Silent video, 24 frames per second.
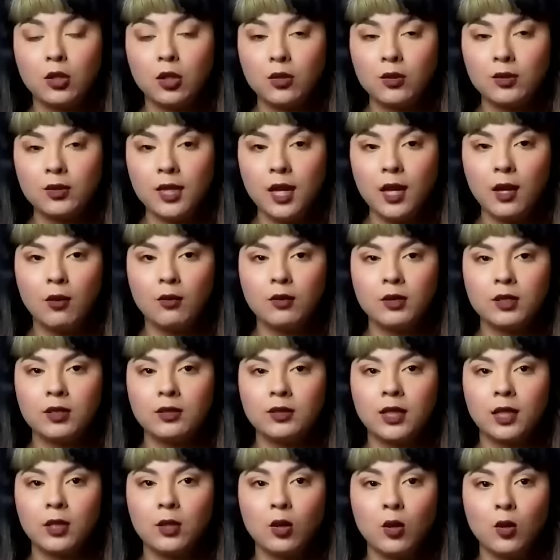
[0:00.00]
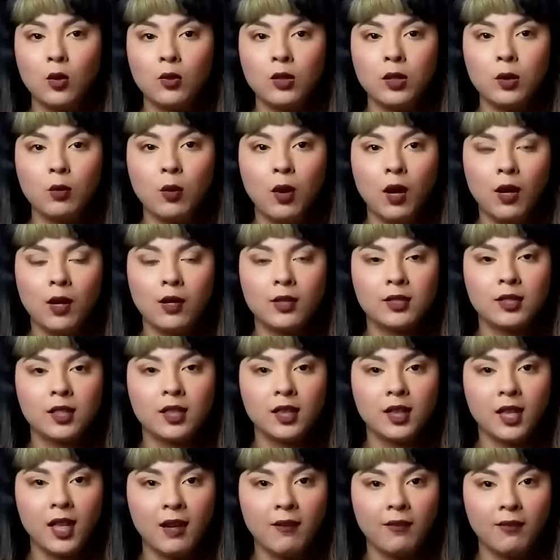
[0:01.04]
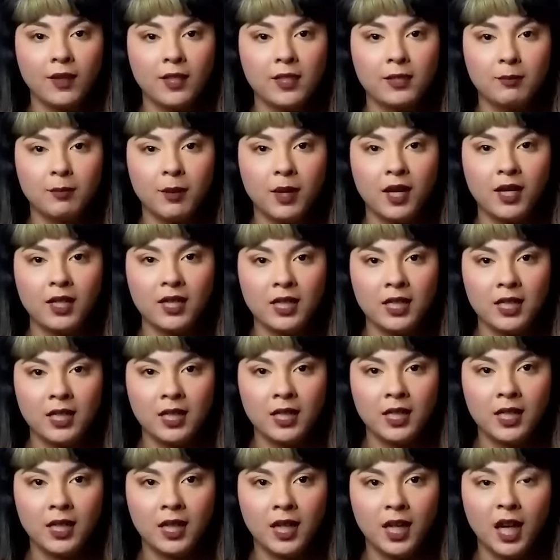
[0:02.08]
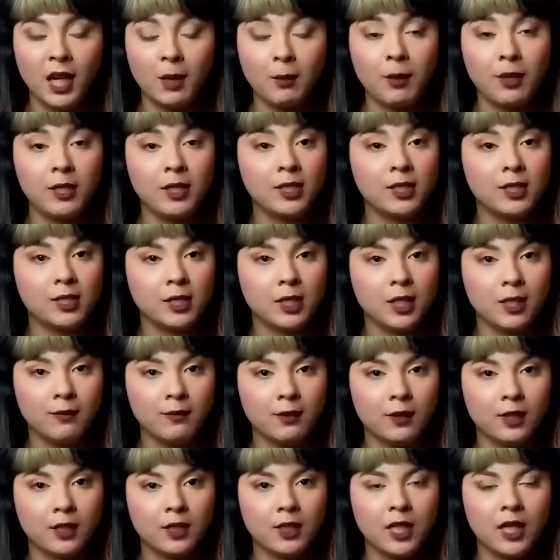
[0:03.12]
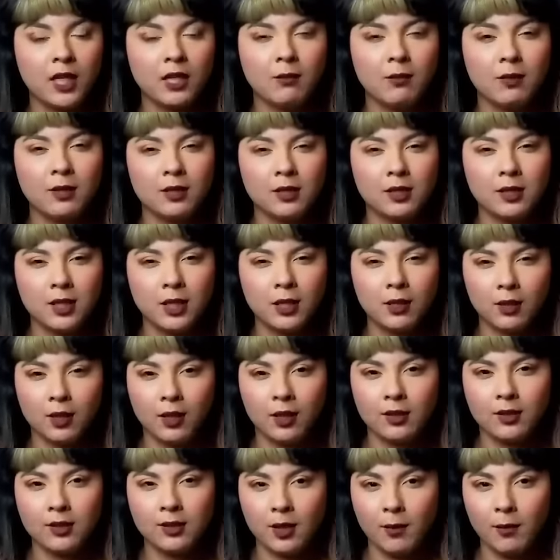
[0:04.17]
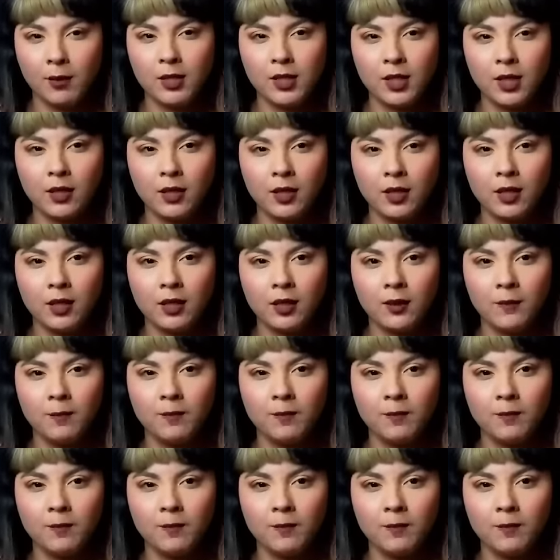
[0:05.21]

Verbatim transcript: turns out that Ogiwara's lifeless body had been discovered in a mysterious cemetery,